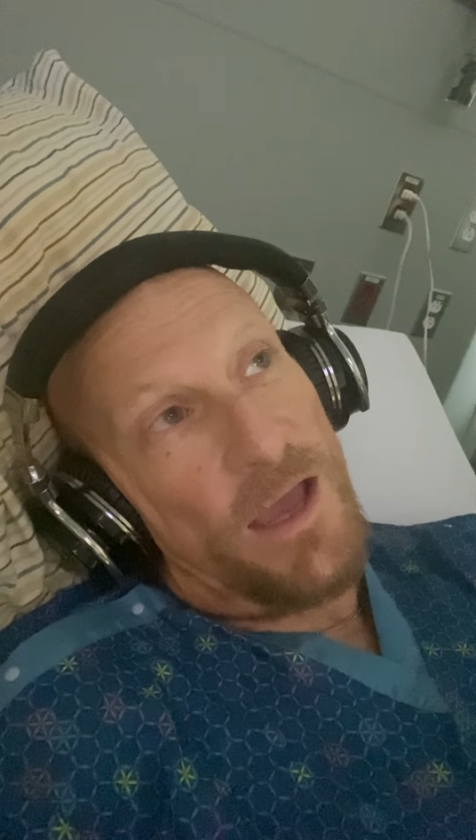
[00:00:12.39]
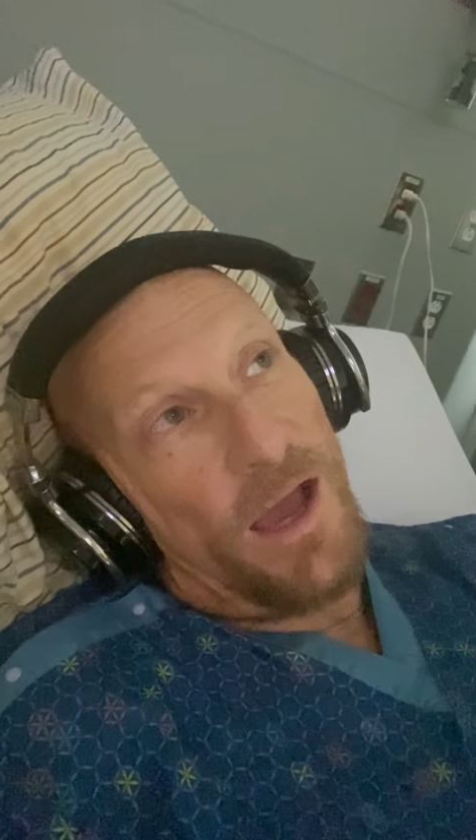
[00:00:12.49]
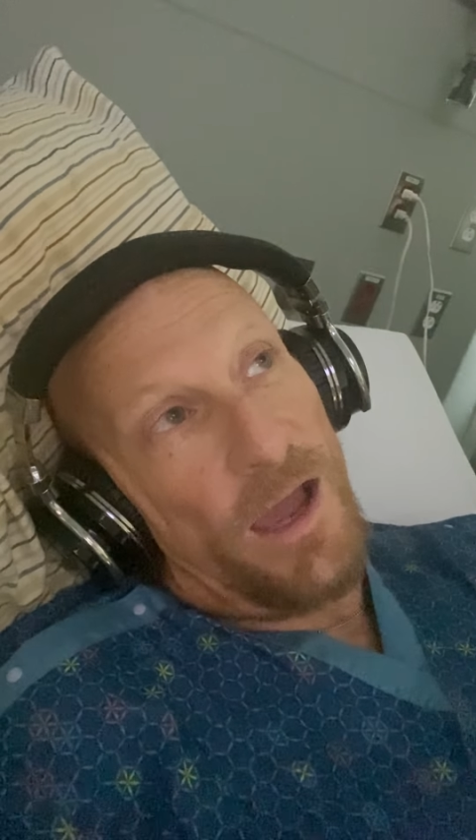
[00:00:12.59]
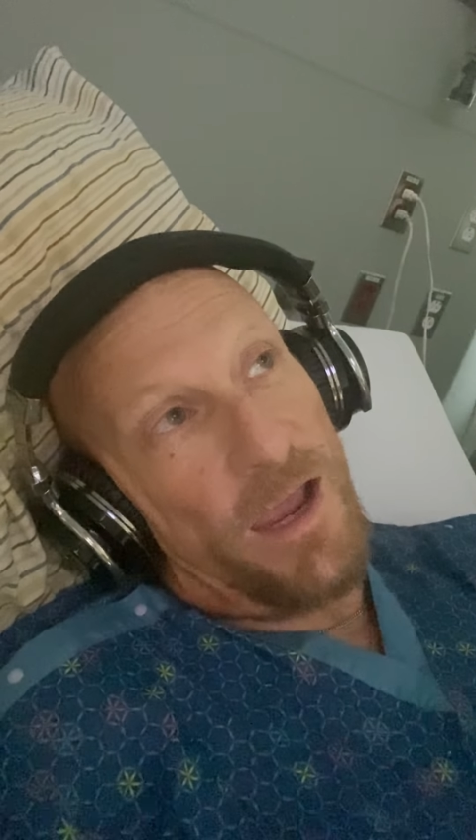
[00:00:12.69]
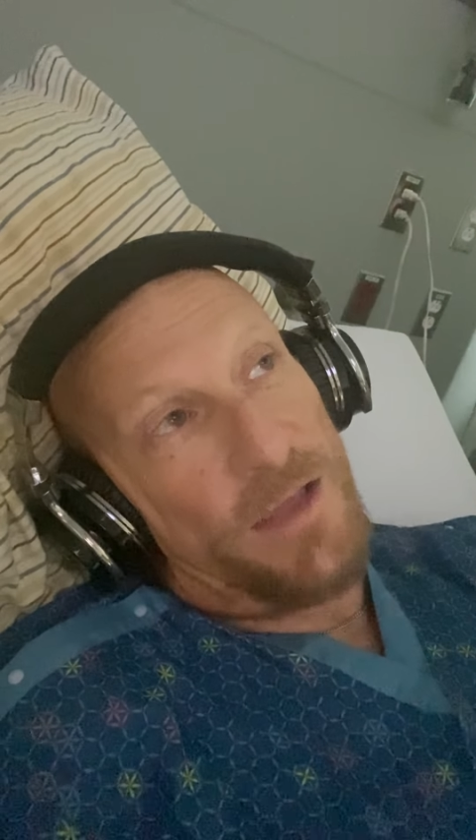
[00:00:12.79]

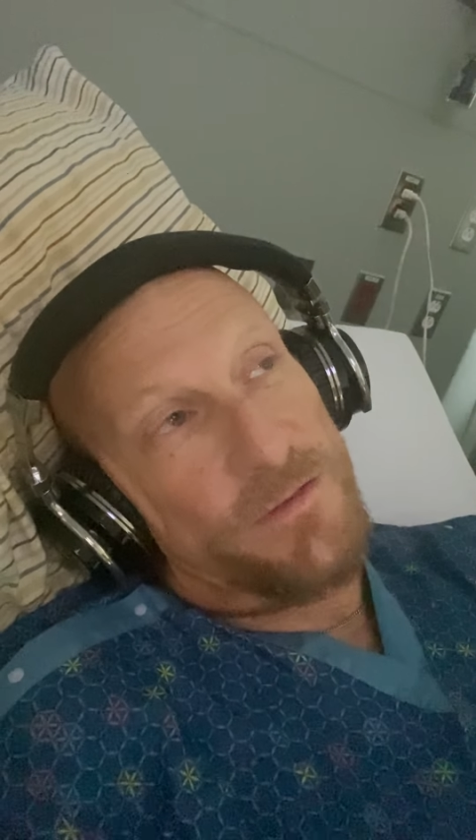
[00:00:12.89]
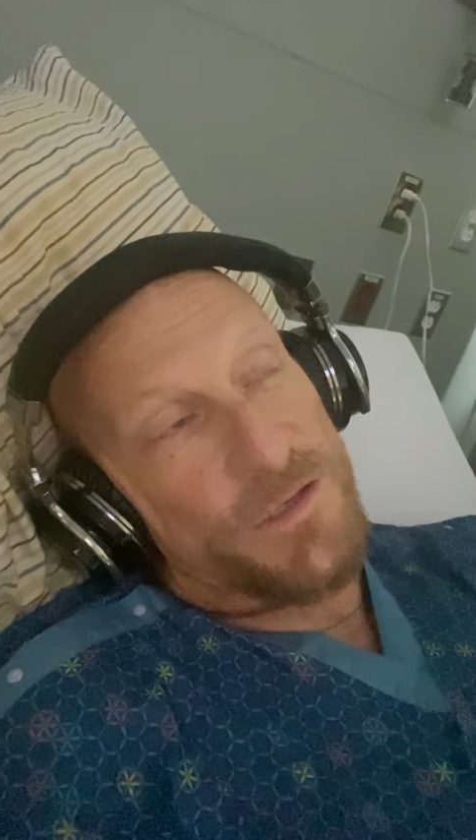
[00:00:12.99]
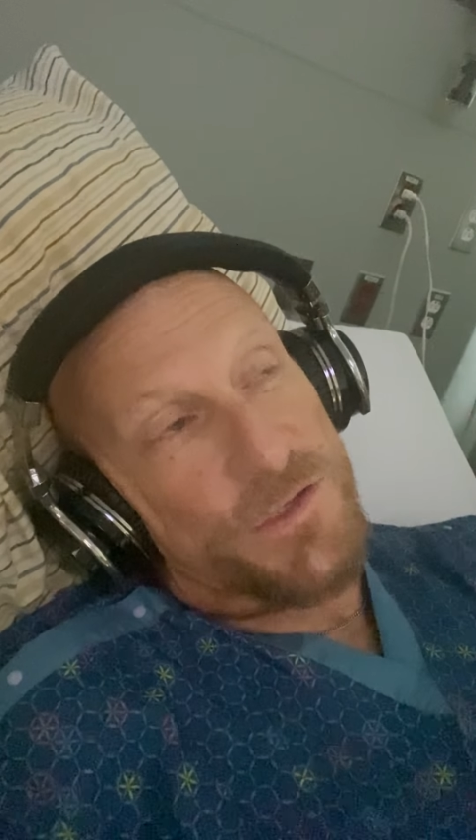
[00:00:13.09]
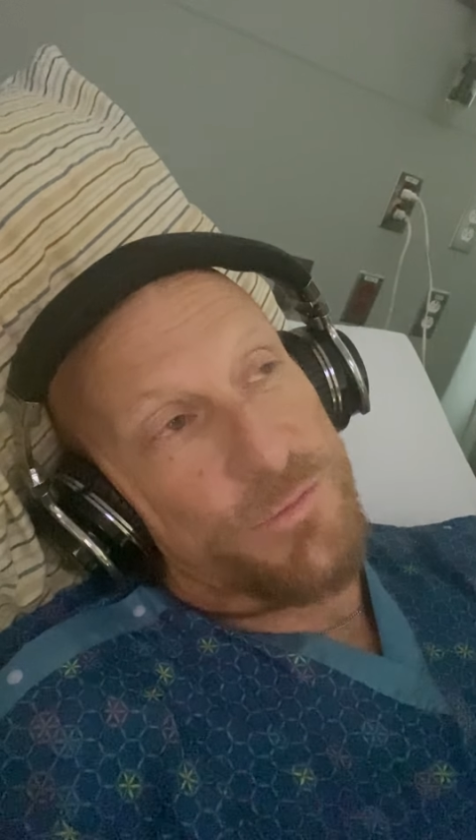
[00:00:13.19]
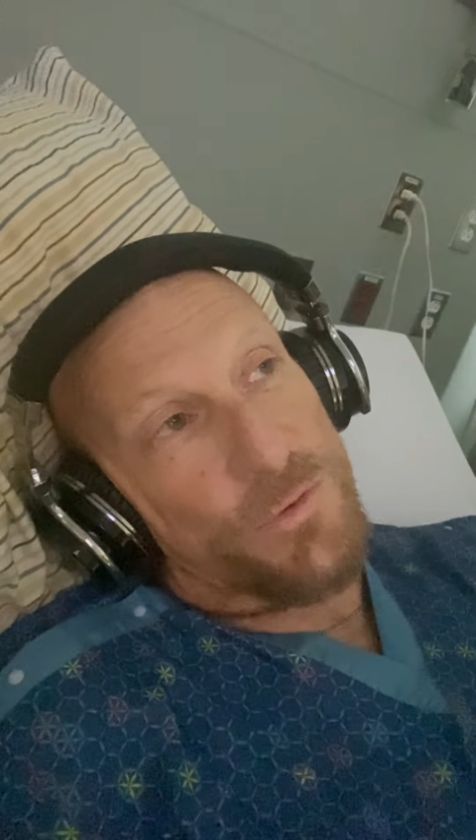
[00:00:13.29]
I had
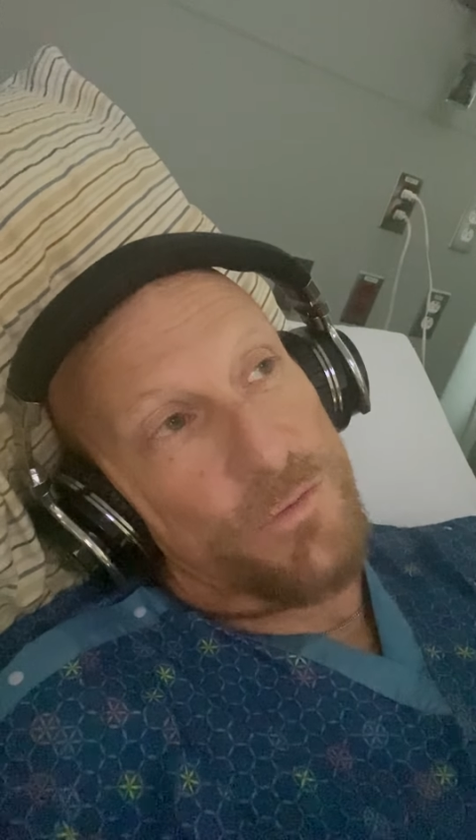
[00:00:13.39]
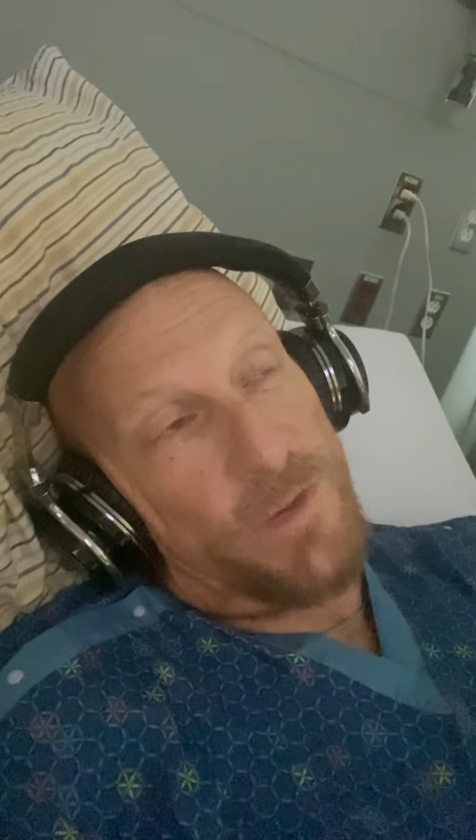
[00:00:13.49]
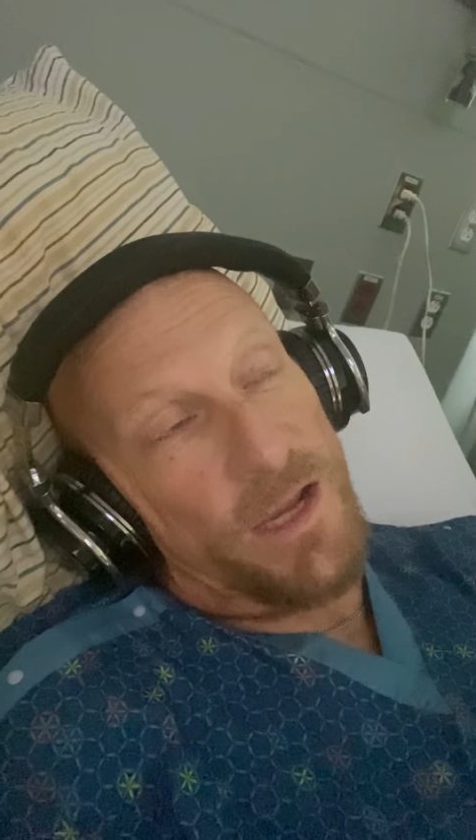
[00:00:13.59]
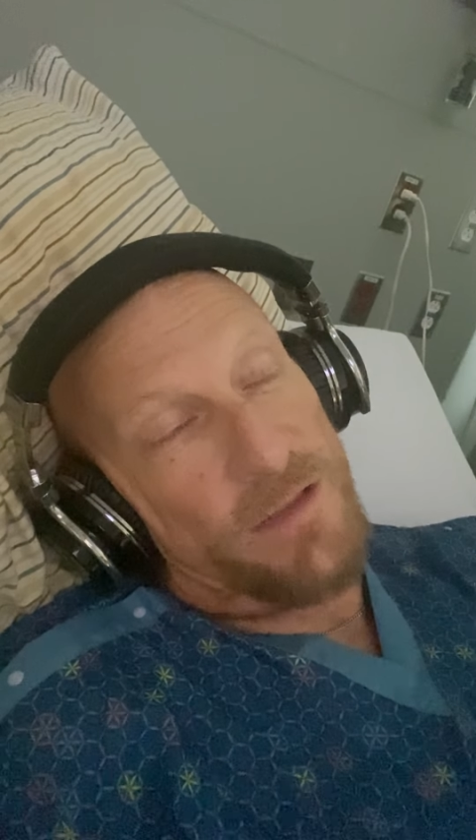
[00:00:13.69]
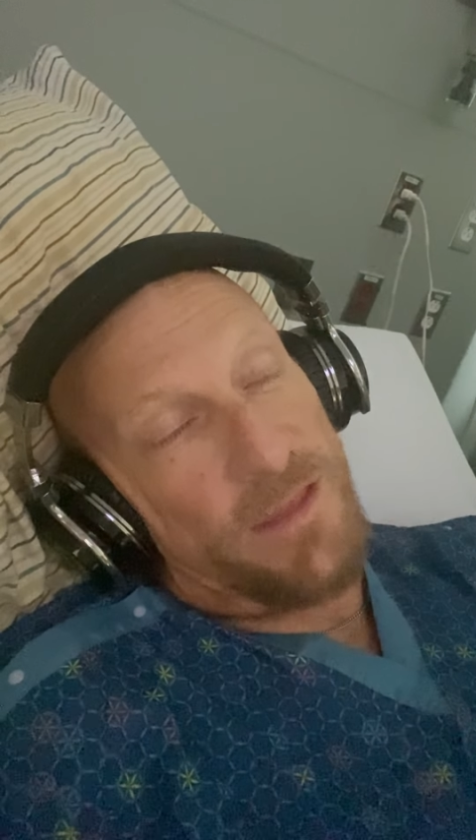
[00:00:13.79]
this
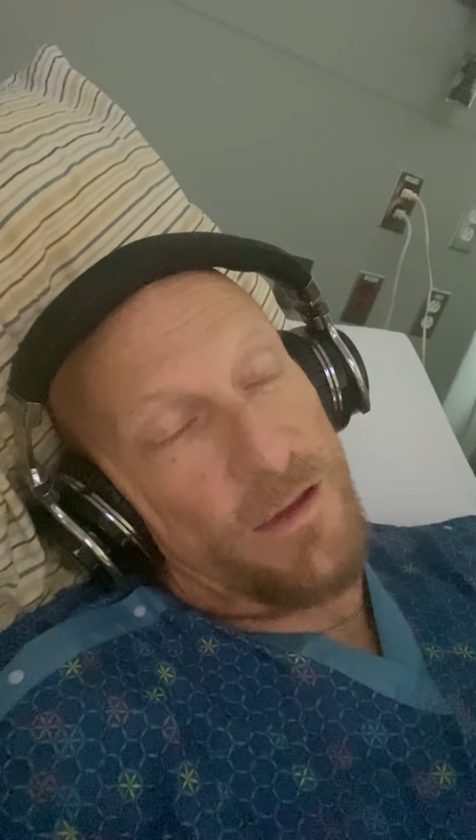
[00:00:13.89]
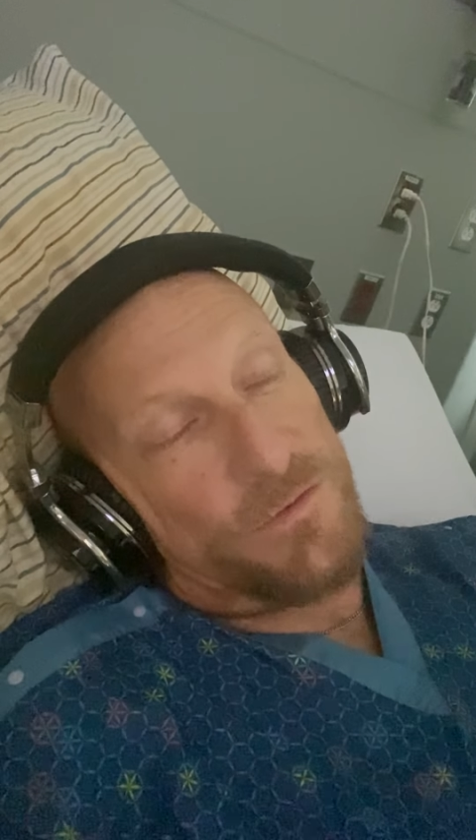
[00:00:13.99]
roommate that